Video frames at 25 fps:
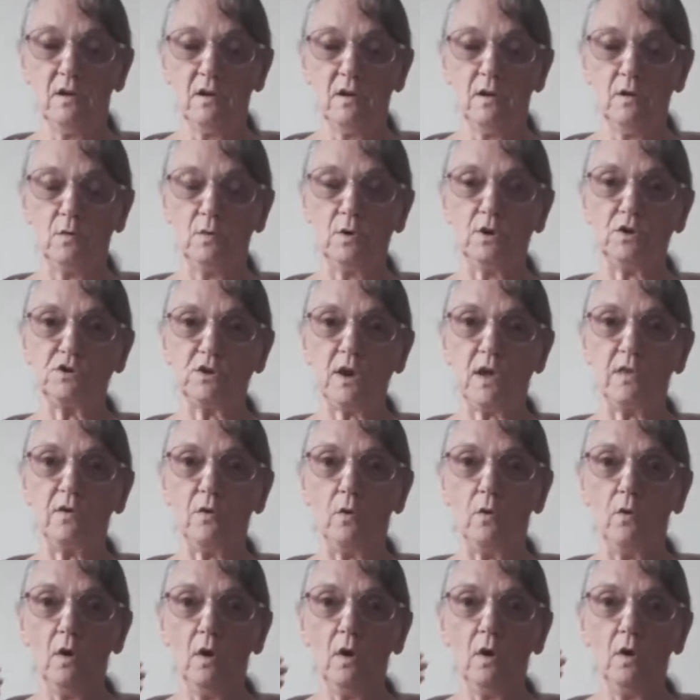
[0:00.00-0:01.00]
Which I
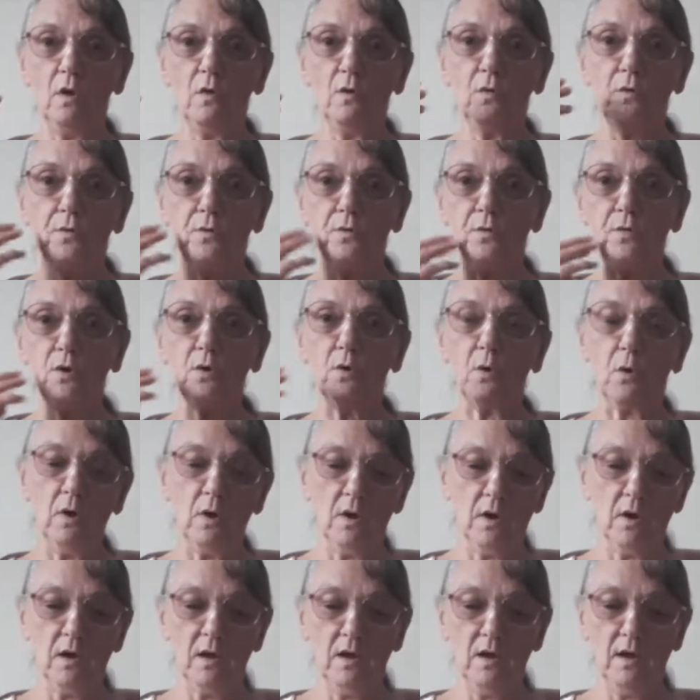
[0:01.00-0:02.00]
thought, phew,
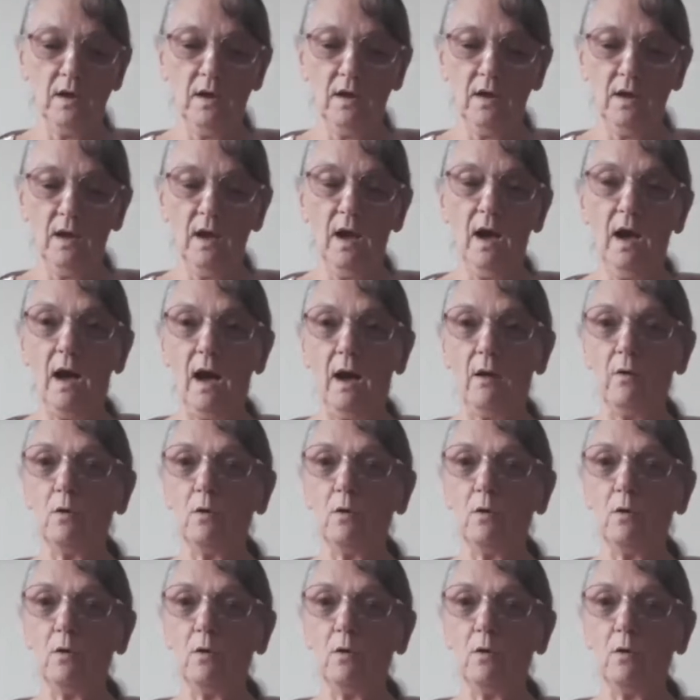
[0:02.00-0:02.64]
I